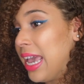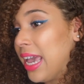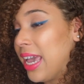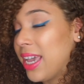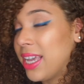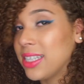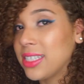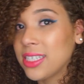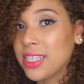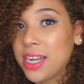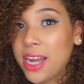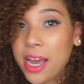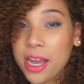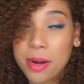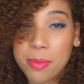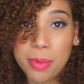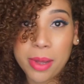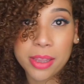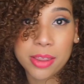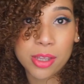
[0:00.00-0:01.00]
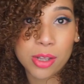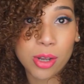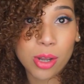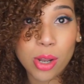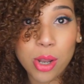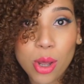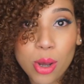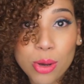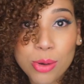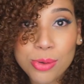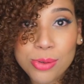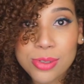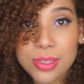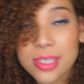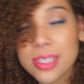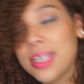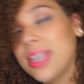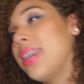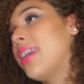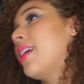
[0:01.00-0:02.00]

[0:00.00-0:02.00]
It's not about the clothes.